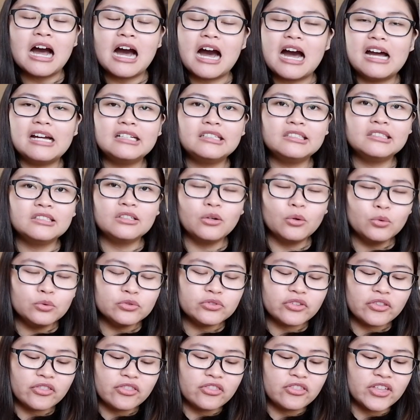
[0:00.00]
I
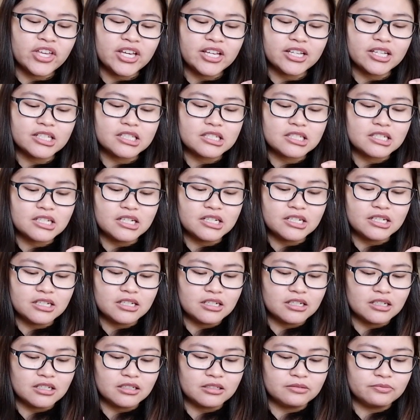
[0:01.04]
don't think it's
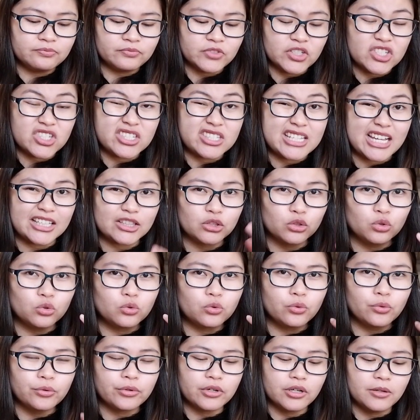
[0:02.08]
that
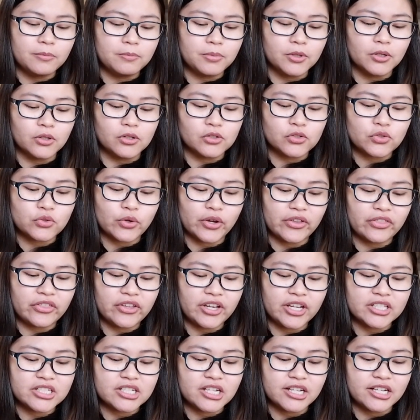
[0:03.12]
durable. So I
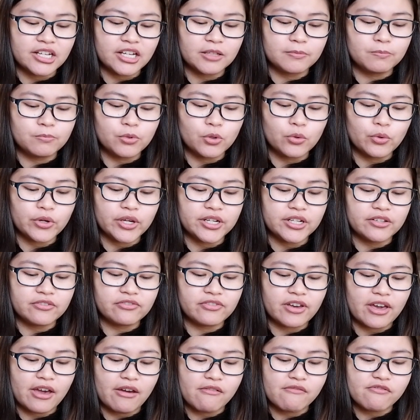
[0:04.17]
think it's gonna get broken if
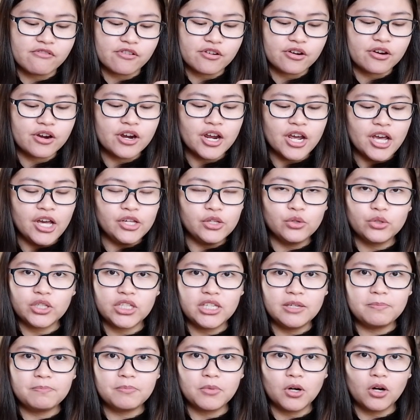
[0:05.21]
ever you
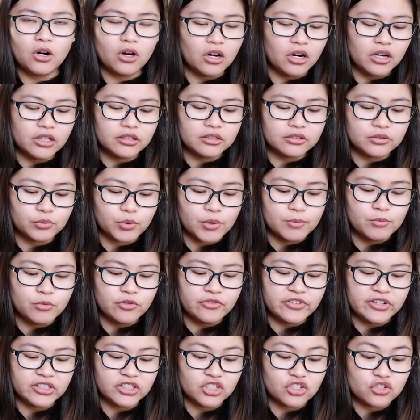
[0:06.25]
keep on
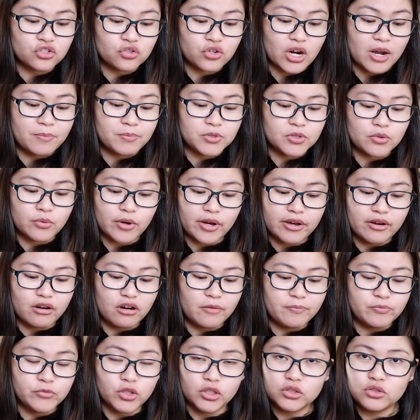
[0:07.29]
removing the strap. So I
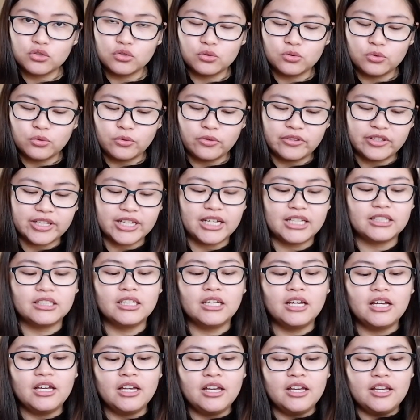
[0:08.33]
opt not to do that.
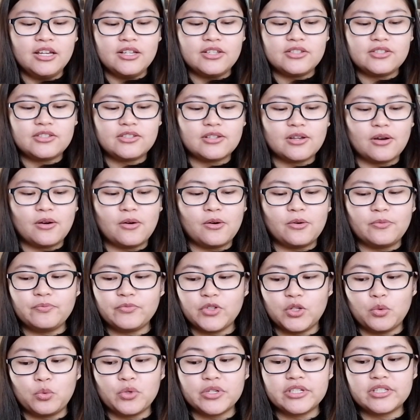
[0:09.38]
So
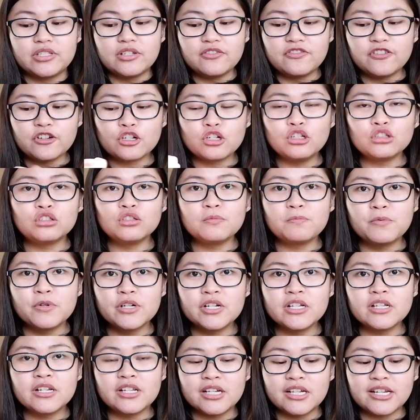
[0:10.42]
it was difficult to put
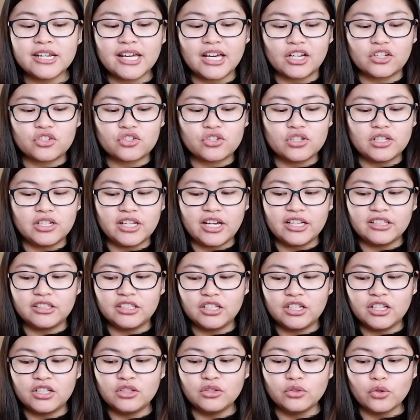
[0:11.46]
it in. Actually, I
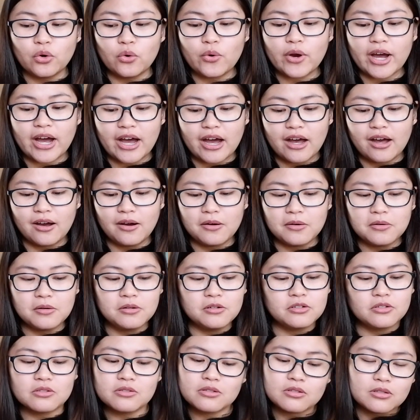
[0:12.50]
didn't know
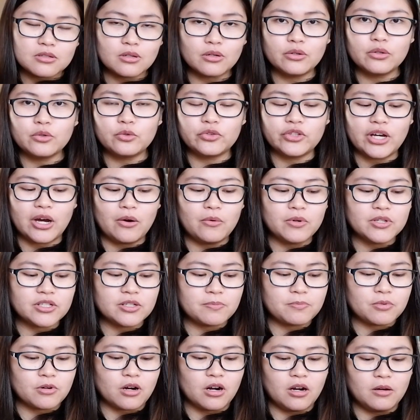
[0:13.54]
how. So that was
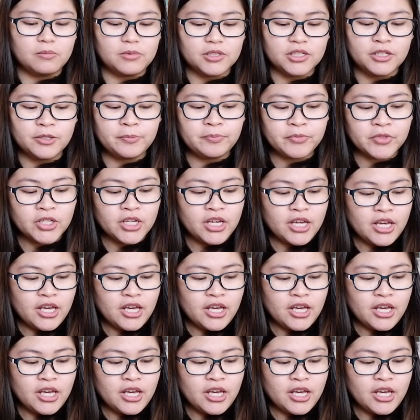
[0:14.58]
a problem.